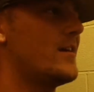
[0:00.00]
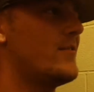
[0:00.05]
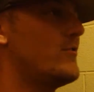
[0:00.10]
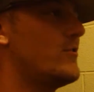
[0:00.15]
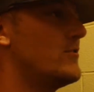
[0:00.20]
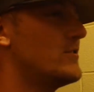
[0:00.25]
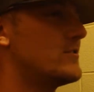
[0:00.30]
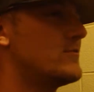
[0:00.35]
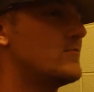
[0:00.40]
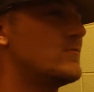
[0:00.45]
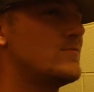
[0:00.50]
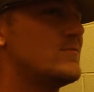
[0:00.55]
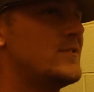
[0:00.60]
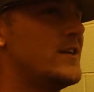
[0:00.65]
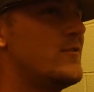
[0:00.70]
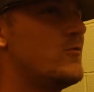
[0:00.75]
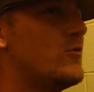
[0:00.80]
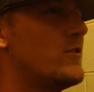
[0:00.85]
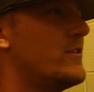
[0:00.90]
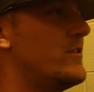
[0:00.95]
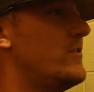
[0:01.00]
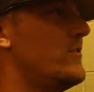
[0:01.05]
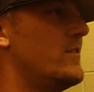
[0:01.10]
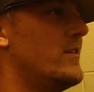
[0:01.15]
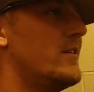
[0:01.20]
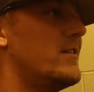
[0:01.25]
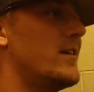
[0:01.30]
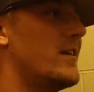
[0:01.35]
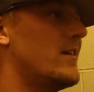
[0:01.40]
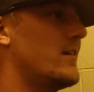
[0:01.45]
I've always didn't want to do
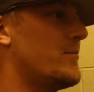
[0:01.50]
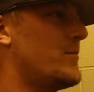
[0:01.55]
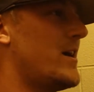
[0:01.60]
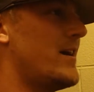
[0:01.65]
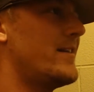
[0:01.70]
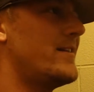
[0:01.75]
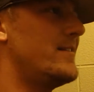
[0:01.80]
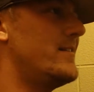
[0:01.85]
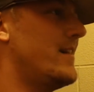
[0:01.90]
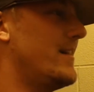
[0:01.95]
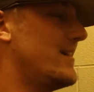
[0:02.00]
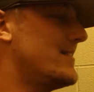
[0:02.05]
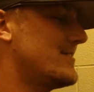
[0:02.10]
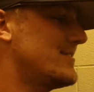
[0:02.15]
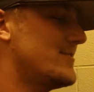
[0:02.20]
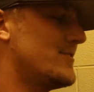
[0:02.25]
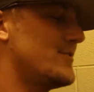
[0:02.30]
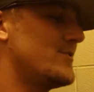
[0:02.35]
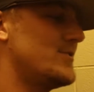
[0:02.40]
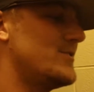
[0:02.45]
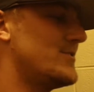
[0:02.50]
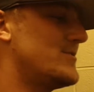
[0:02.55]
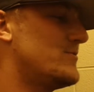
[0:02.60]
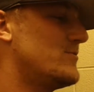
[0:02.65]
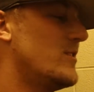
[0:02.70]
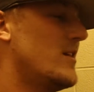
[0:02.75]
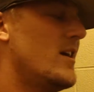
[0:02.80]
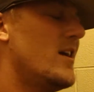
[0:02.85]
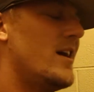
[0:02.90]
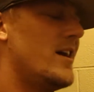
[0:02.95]
anything behind a desk, so
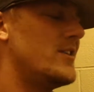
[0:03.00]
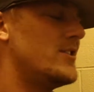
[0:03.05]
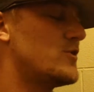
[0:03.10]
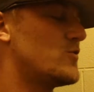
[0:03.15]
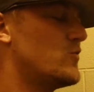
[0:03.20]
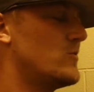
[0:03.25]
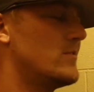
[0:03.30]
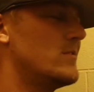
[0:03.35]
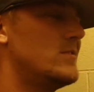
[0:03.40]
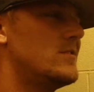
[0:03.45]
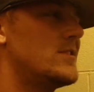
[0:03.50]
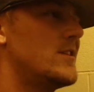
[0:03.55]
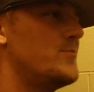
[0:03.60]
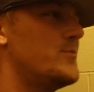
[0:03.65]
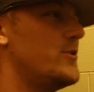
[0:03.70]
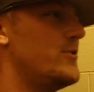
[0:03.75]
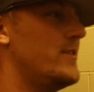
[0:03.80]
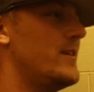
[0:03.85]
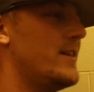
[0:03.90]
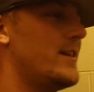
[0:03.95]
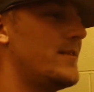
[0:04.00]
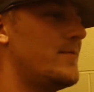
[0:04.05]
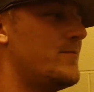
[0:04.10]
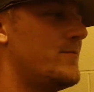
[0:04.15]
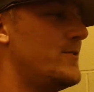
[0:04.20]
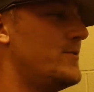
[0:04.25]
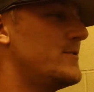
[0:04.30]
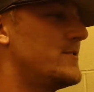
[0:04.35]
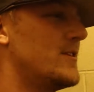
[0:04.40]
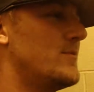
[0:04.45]
I just wanted to do something unique
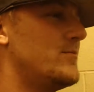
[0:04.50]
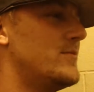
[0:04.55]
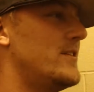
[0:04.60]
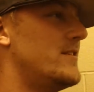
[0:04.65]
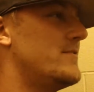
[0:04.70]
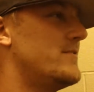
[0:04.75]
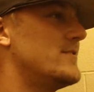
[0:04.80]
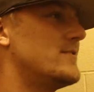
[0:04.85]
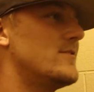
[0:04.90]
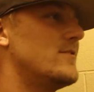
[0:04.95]
and do something different.